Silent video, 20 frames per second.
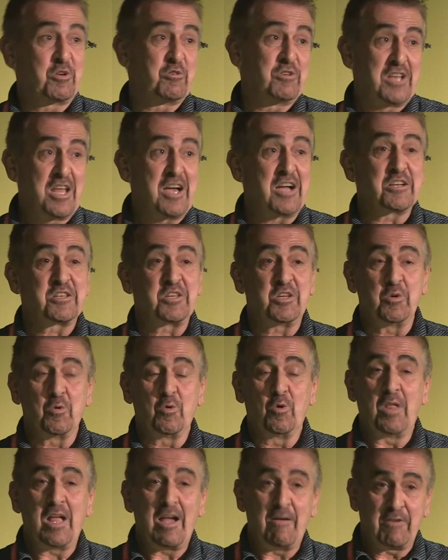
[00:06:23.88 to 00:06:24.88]
Good luck to you
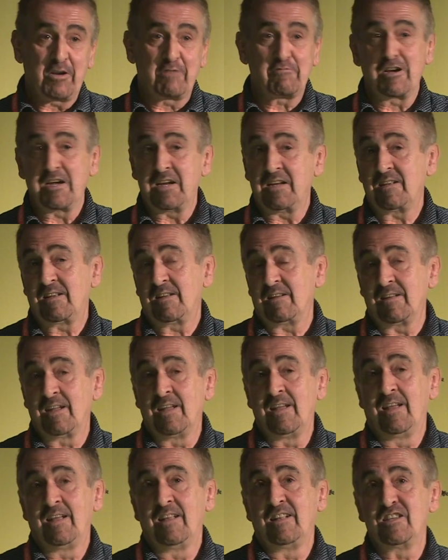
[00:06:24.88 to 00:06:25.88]
all. Have a great
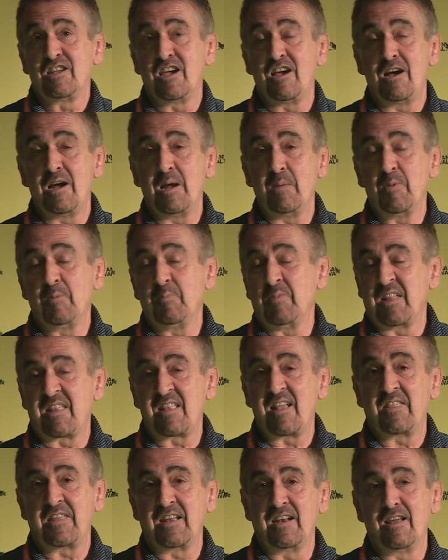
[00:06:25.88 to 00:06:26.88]
time, and there's
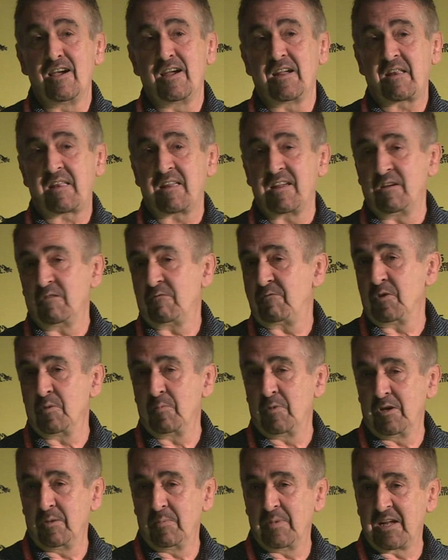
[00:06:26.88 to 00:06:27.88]
nothing like seeing your
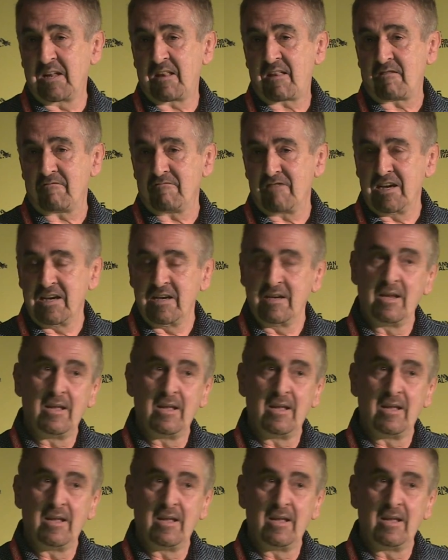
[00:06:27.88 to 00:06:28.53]
film on a big screen.